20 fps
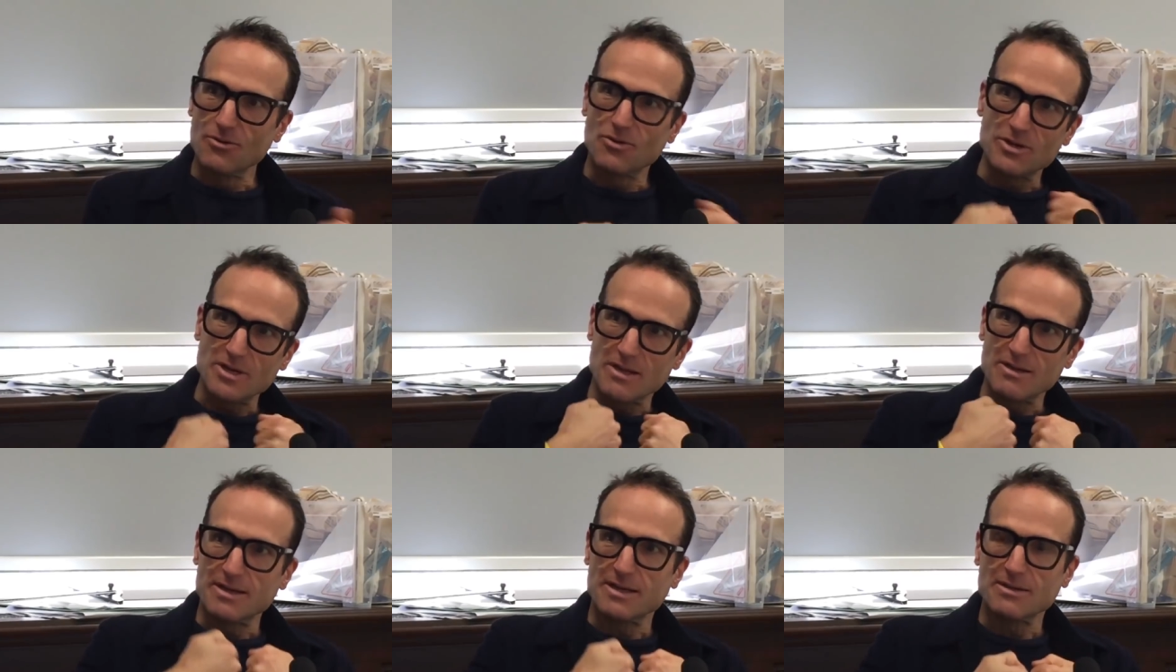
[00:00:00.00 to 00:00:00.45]
all
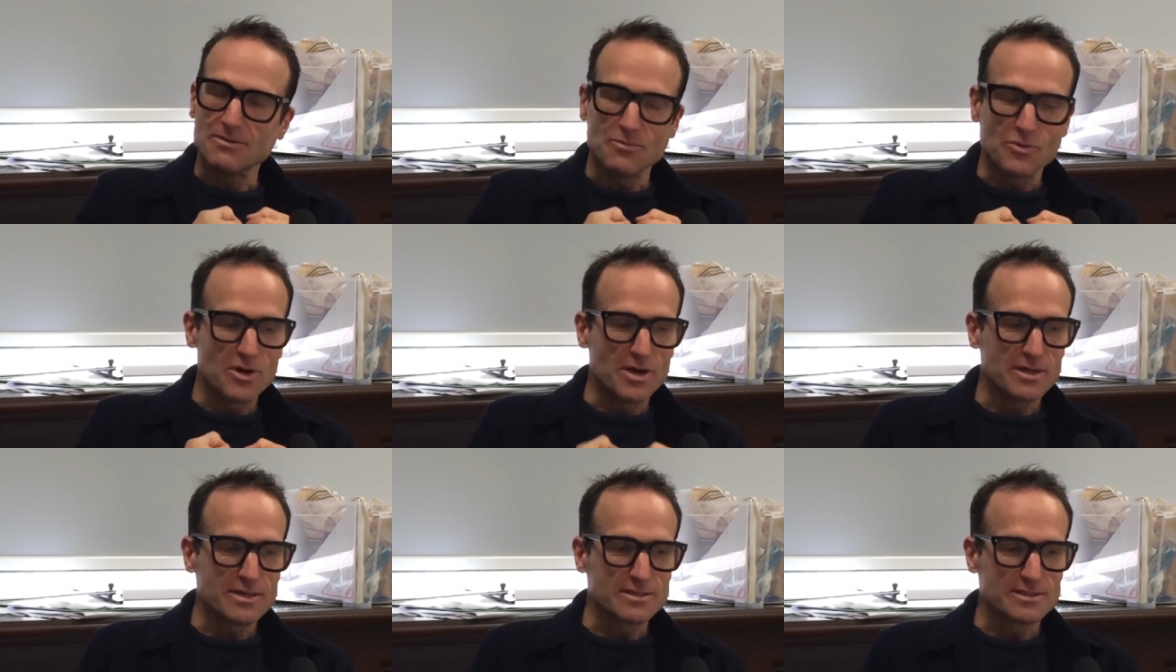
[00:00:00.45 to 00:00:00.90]
in our little
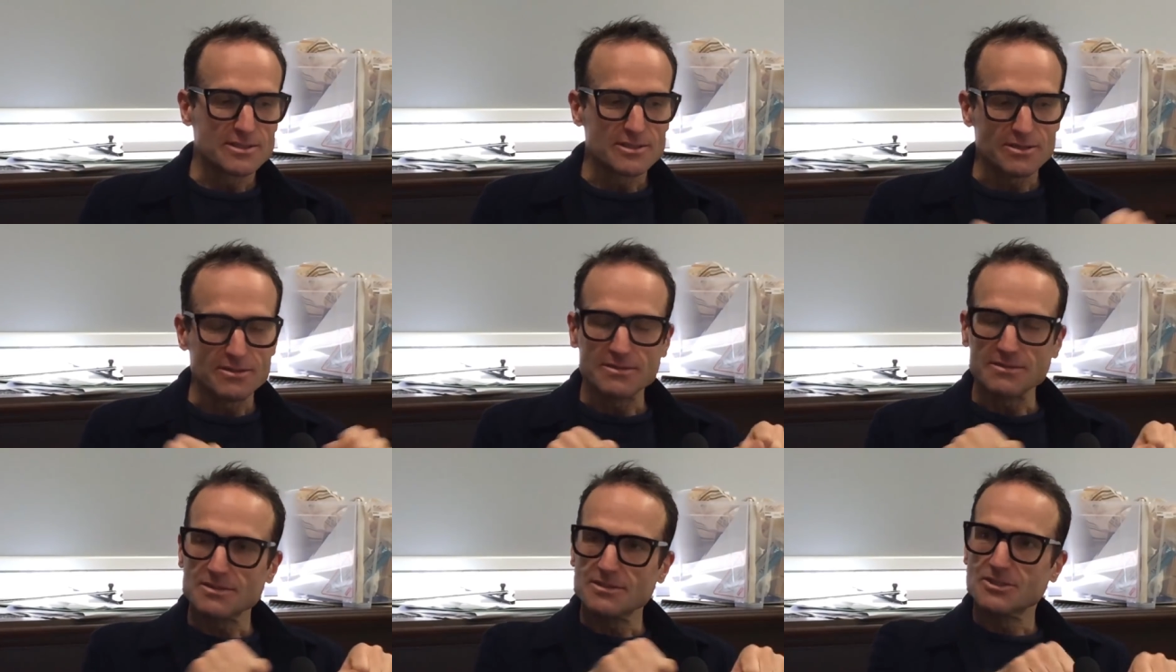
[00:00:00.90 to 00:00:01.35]
worker
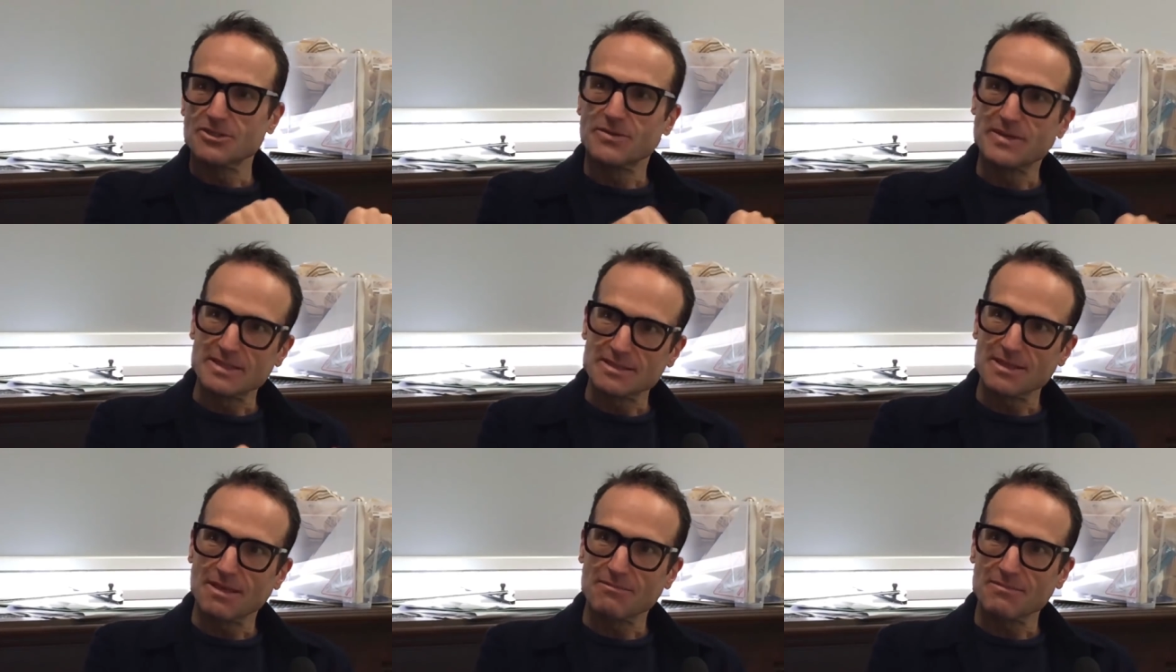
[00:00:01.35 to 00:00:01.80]
suits
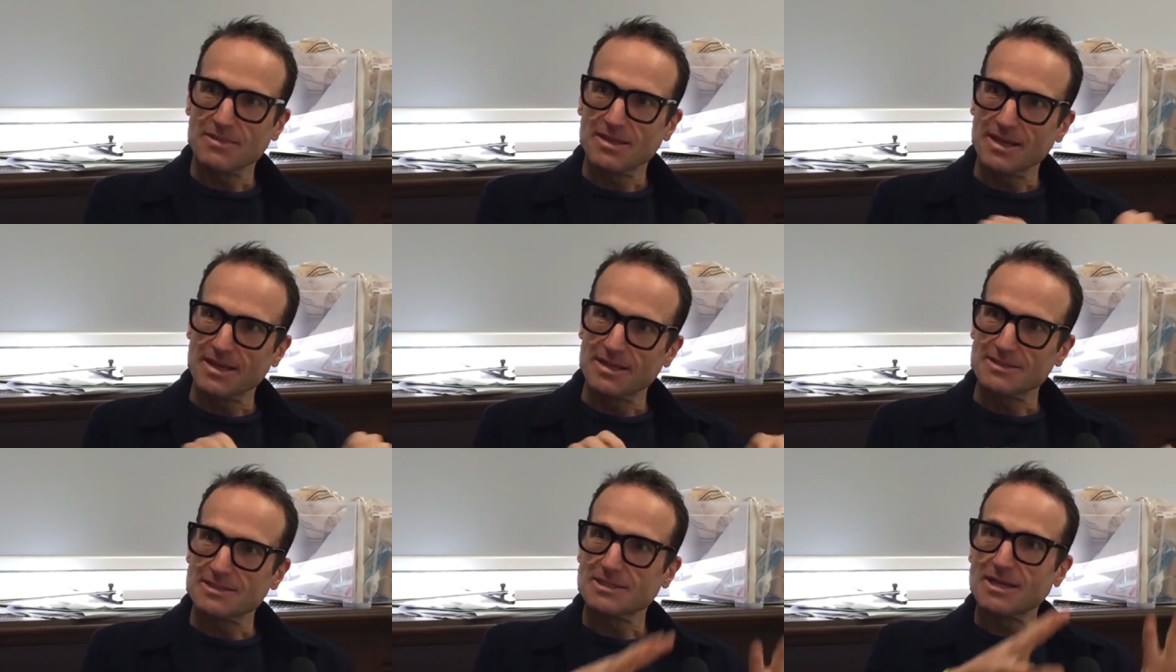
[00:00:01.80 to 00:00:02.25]
doing
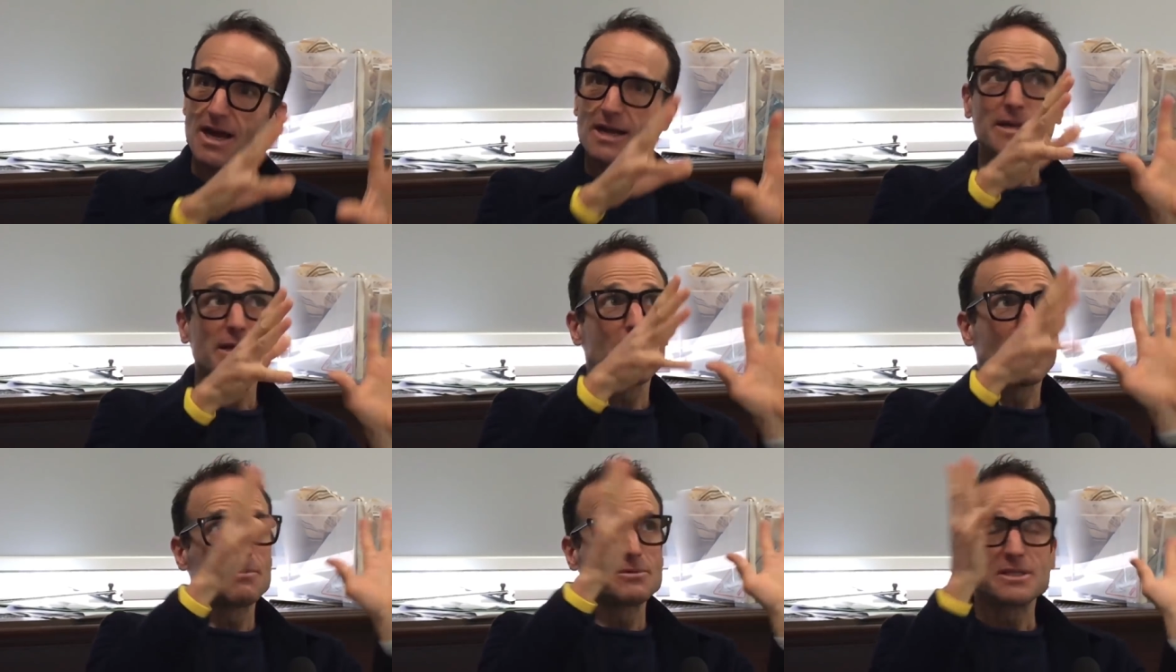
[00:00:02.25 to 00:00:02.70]
something,
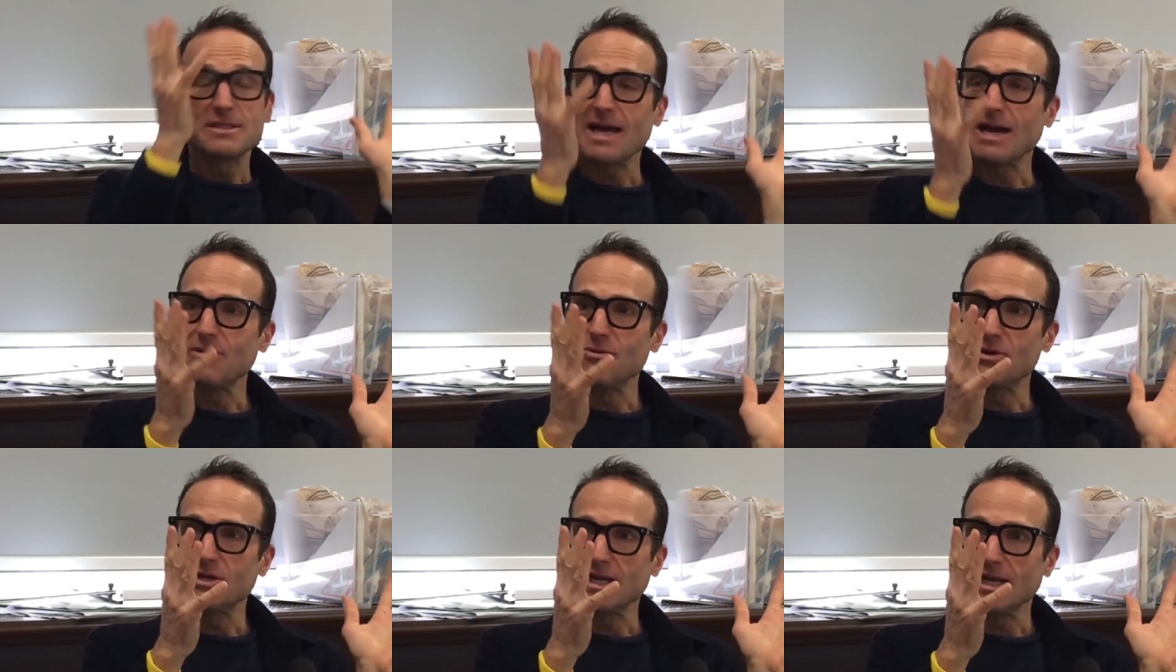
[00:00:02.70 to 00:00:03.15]
signing up to
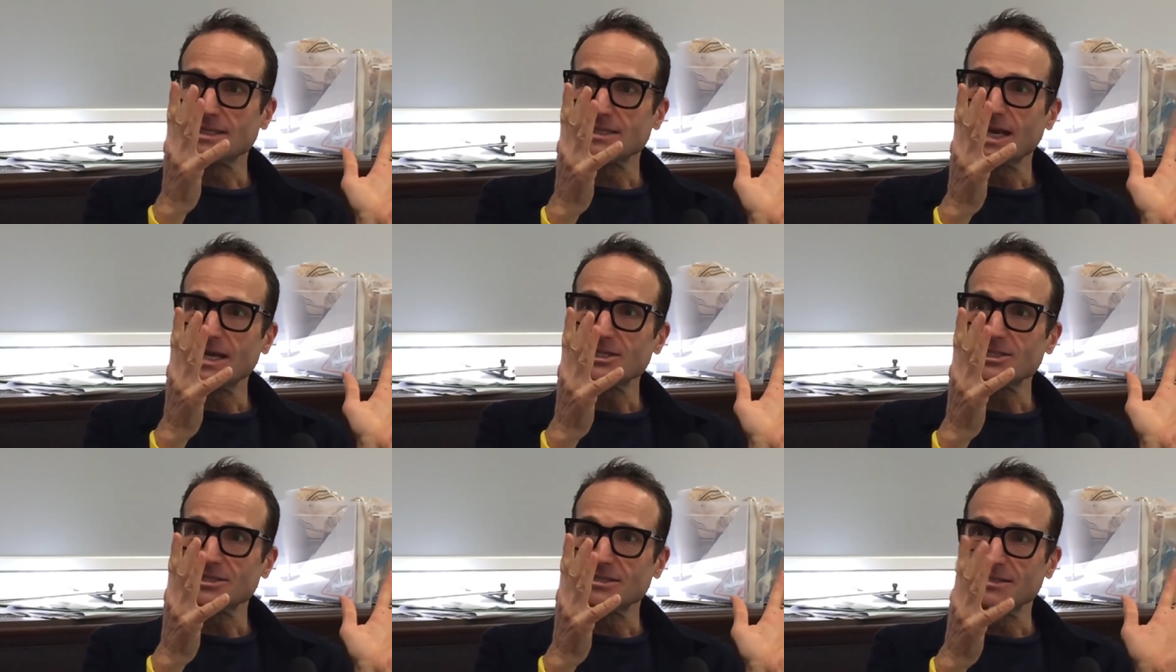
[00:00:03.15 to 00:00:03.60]
that
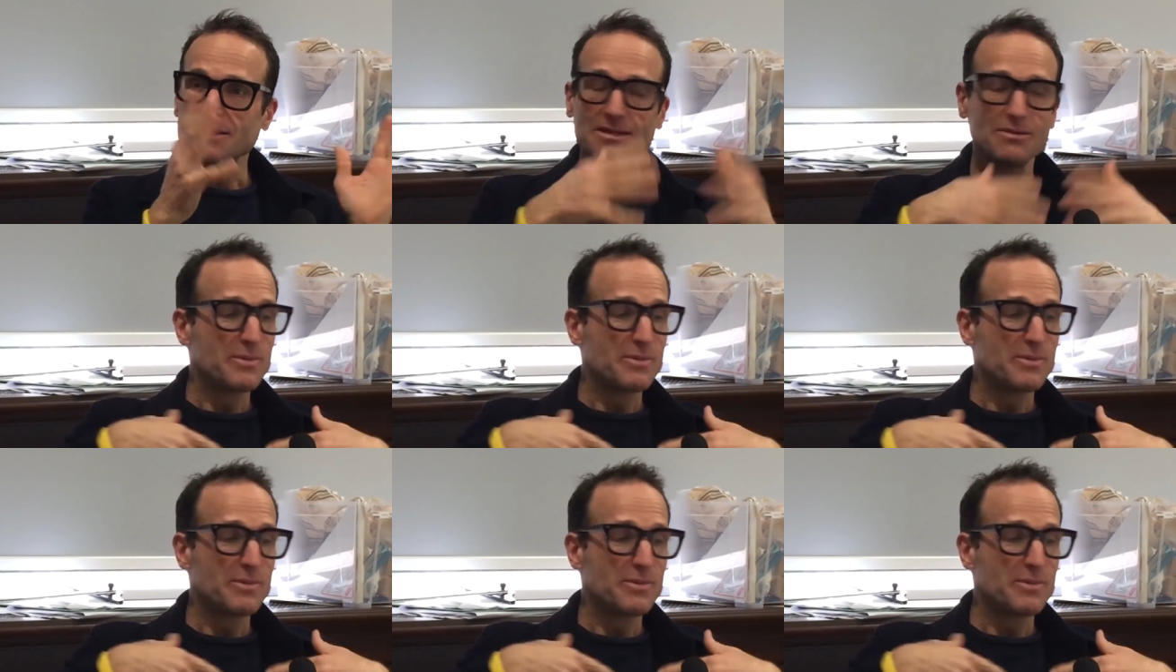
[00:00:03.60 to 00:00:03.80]
organisation.